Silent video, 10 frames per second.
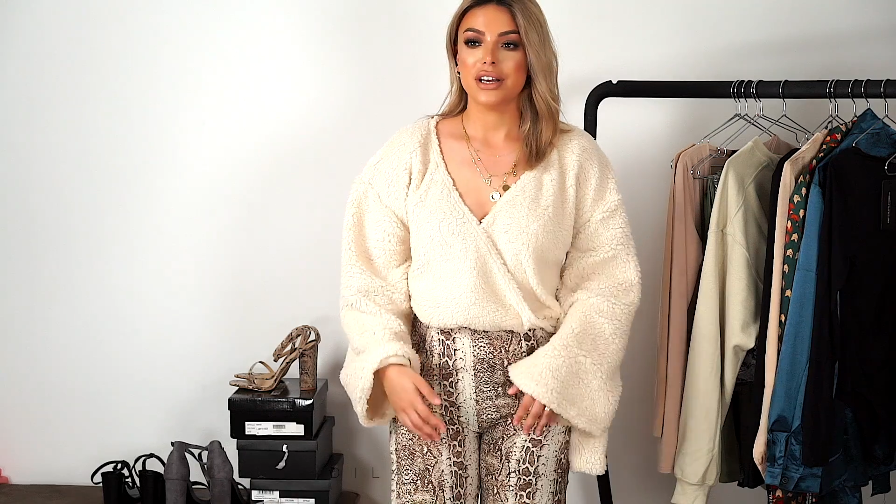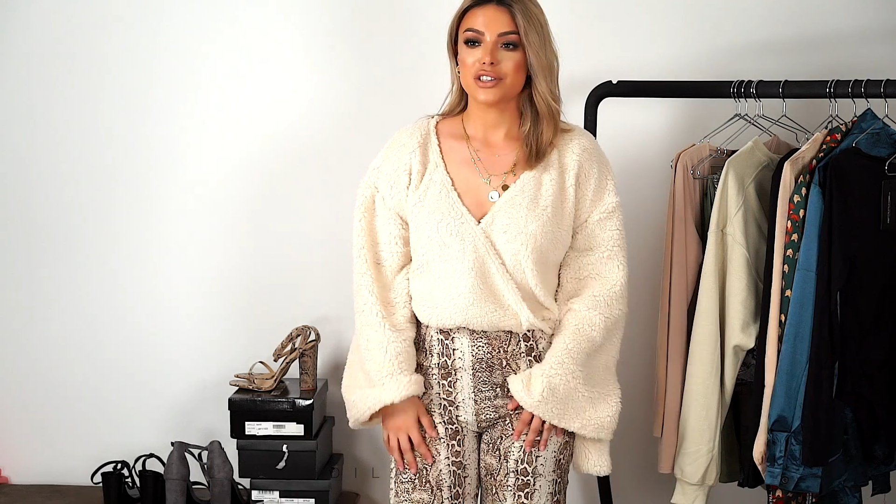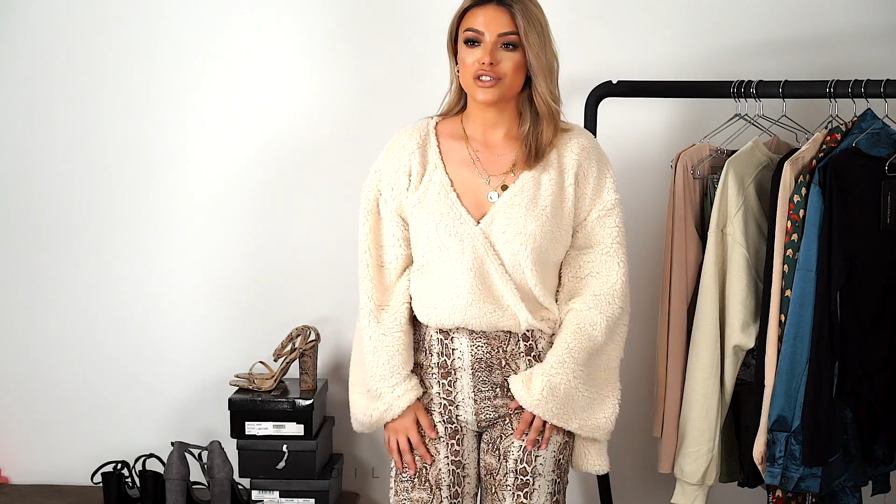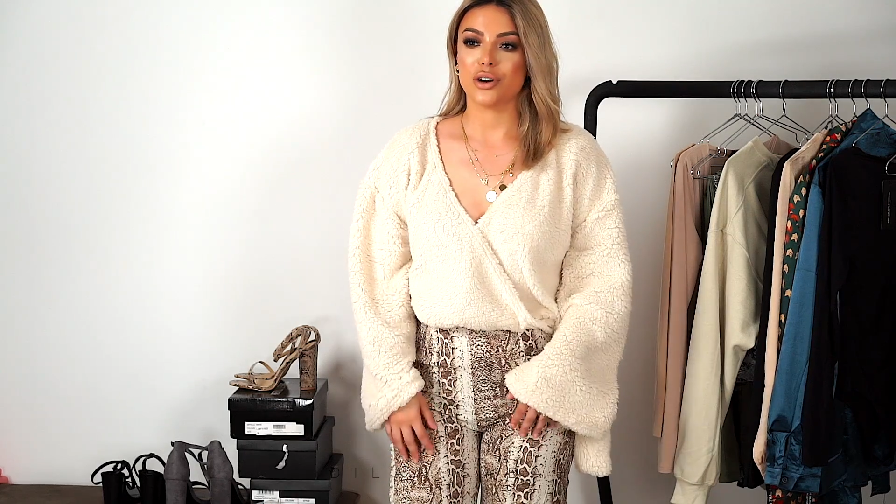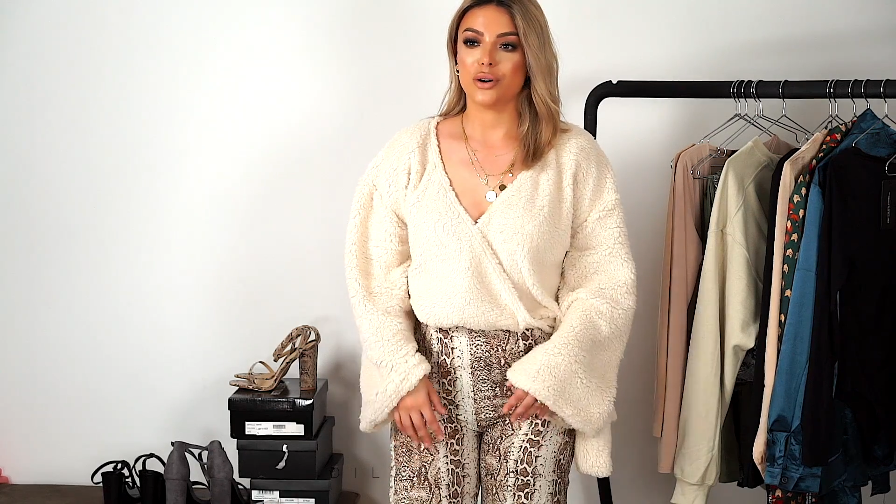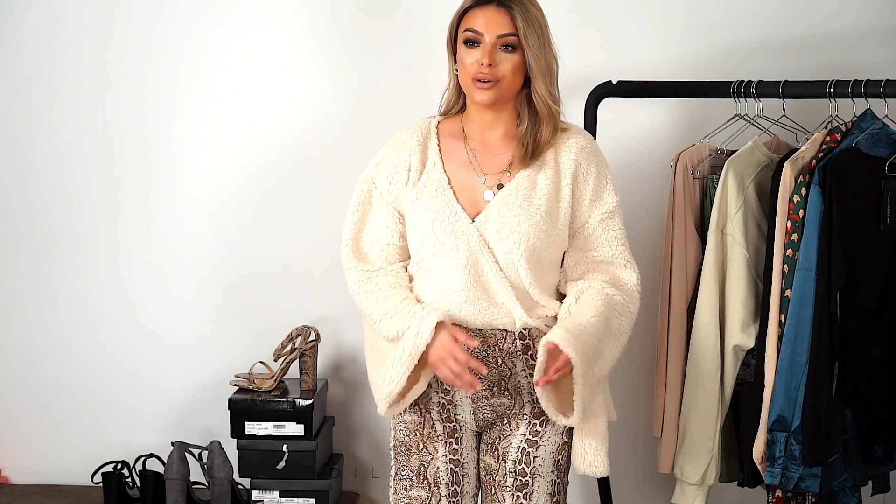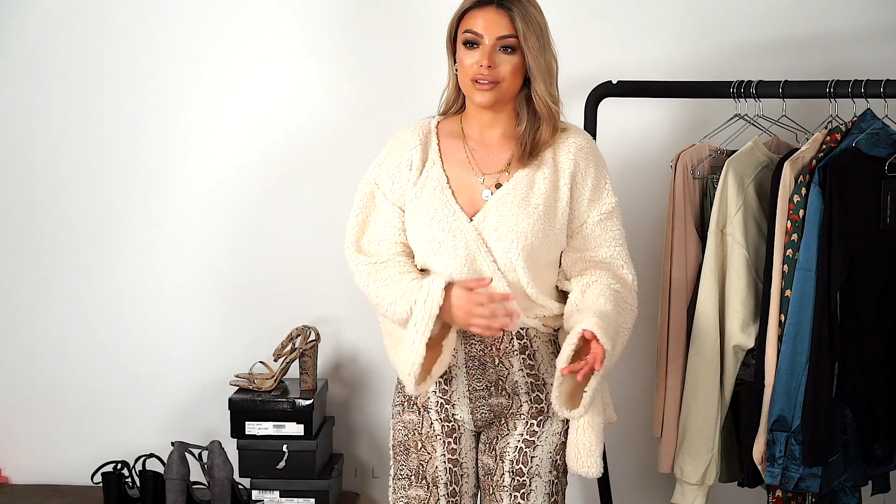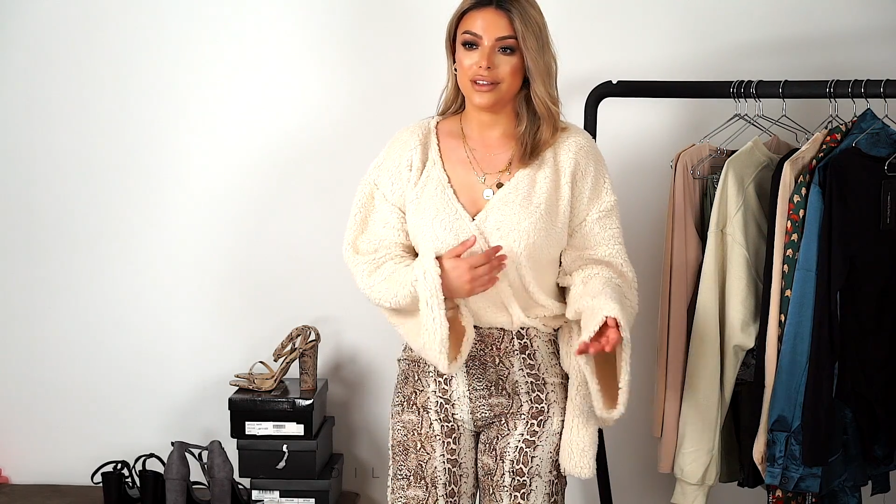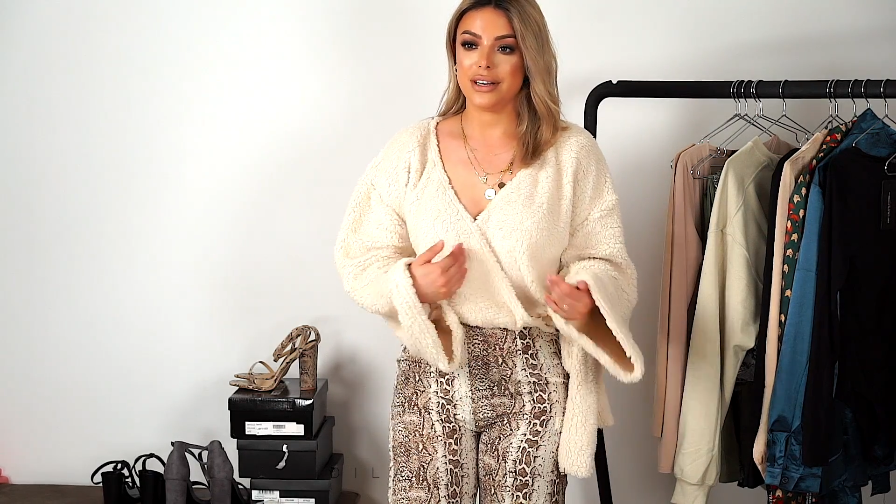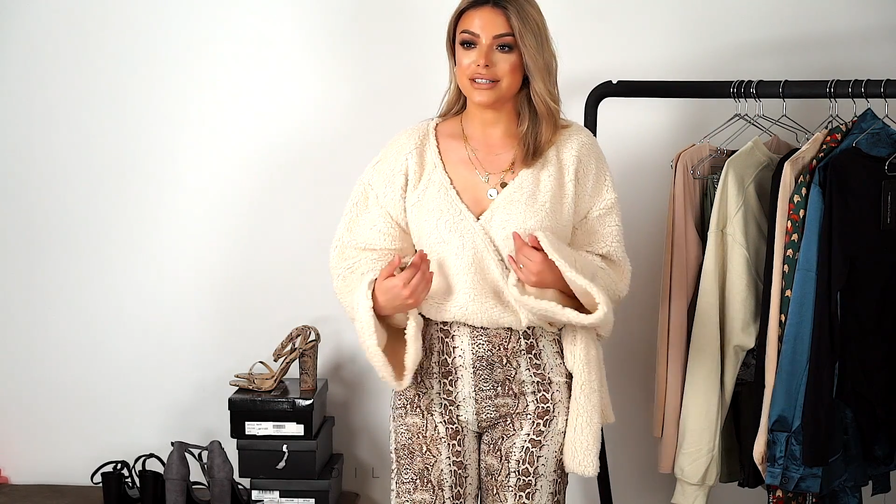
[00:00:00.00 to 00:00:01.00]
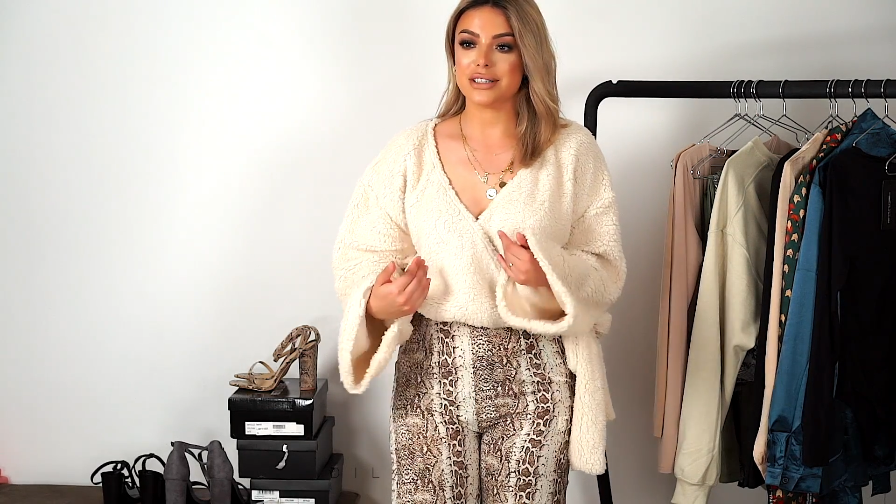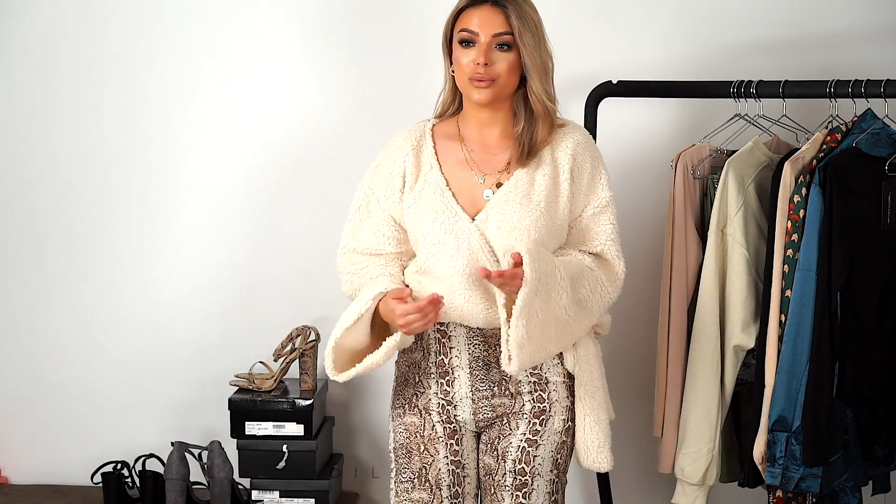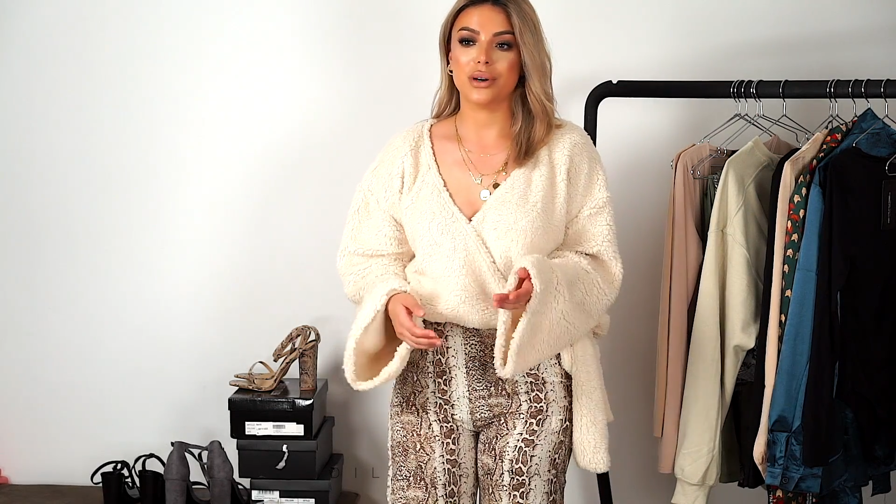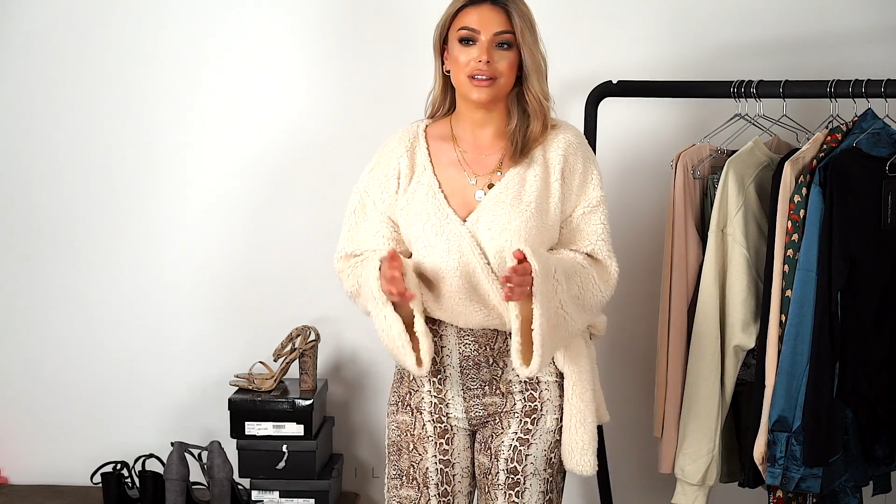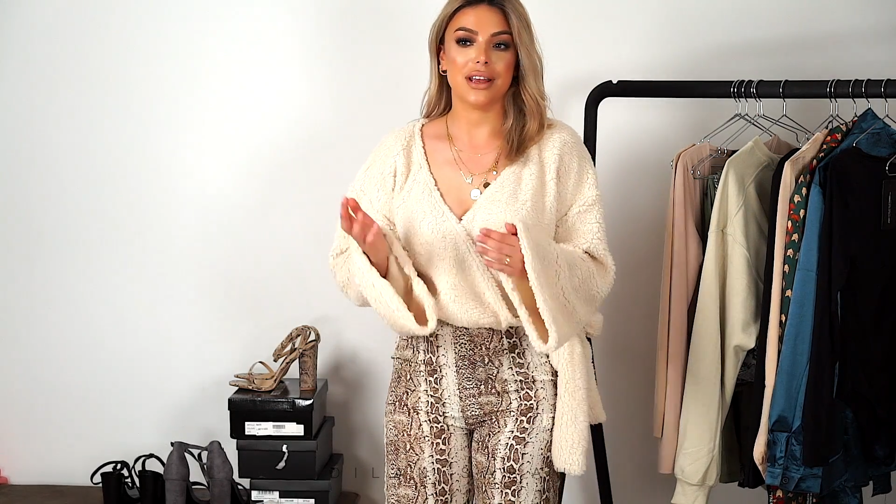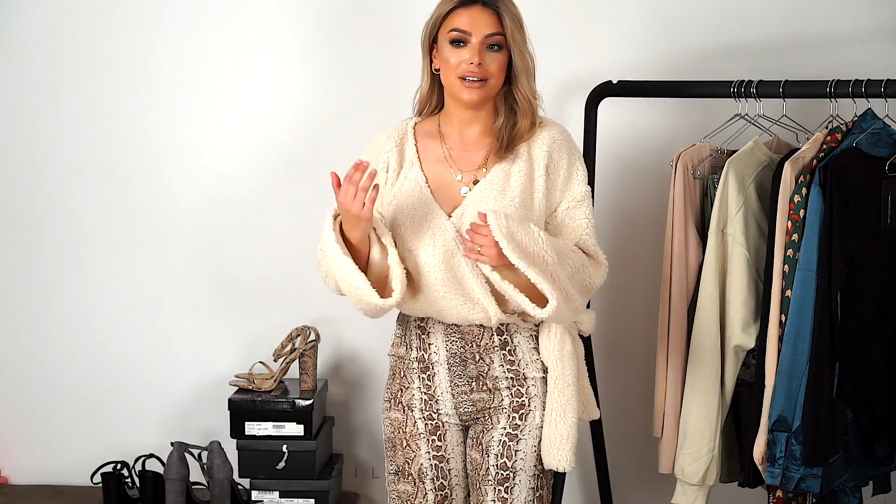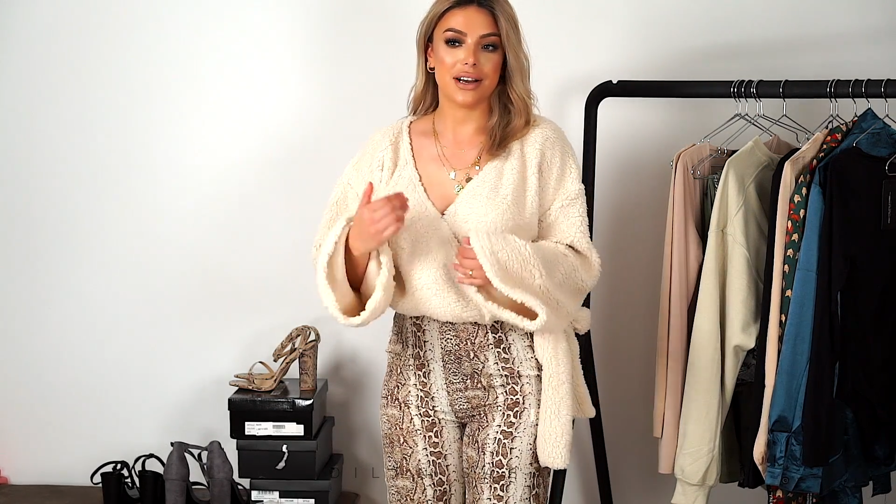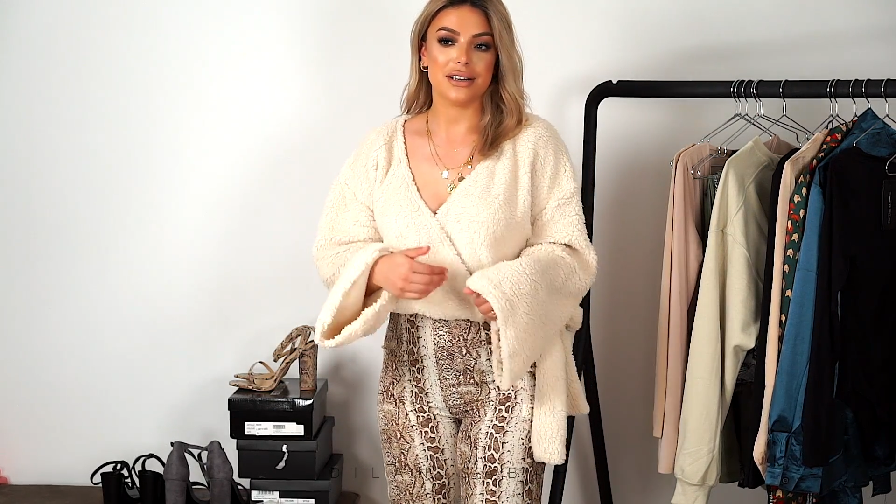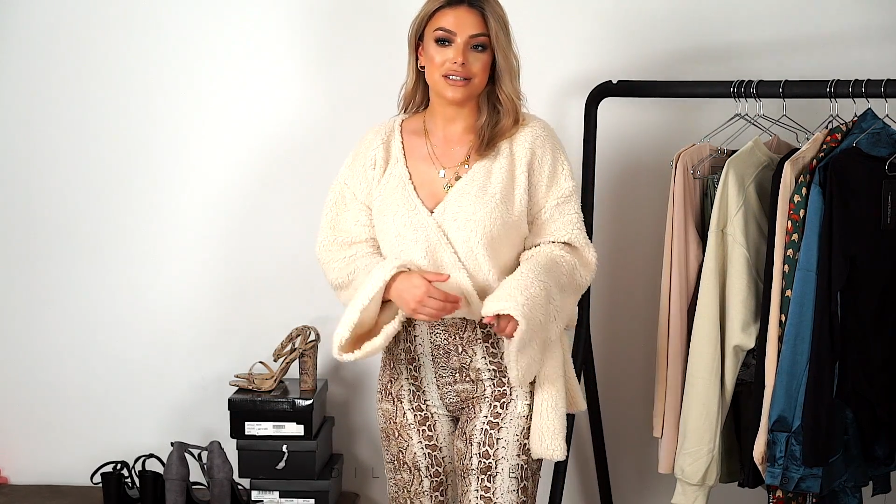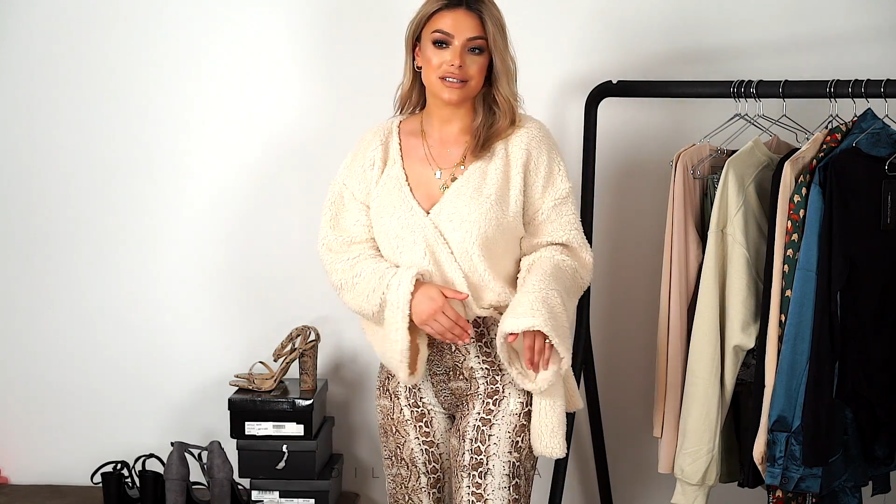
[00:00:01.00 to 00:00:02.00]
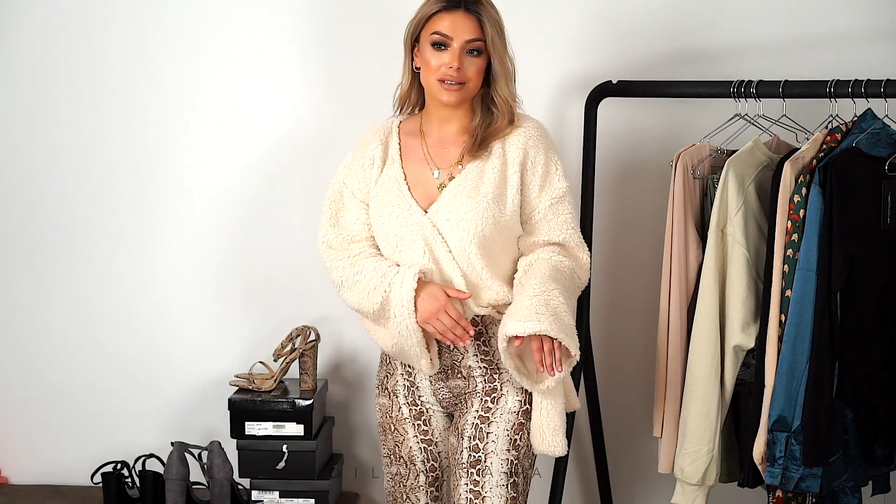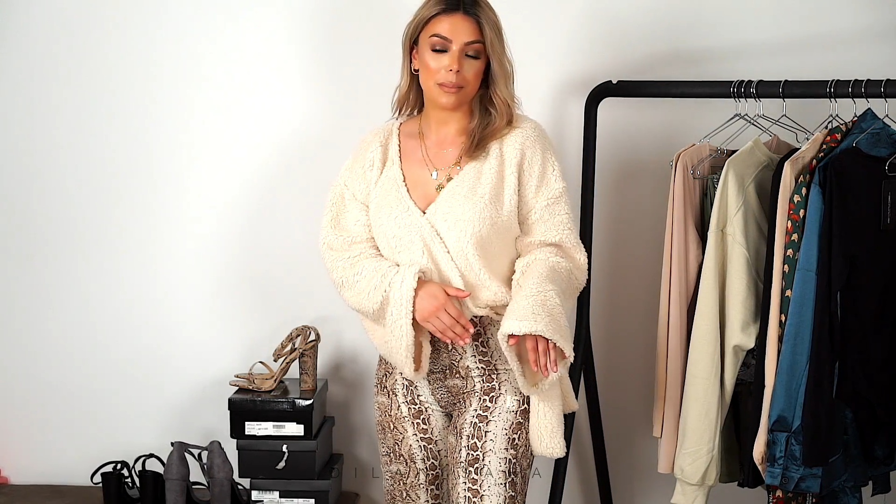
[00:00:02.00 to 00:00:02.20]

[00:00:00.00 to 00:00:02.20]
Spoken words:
So this with a nice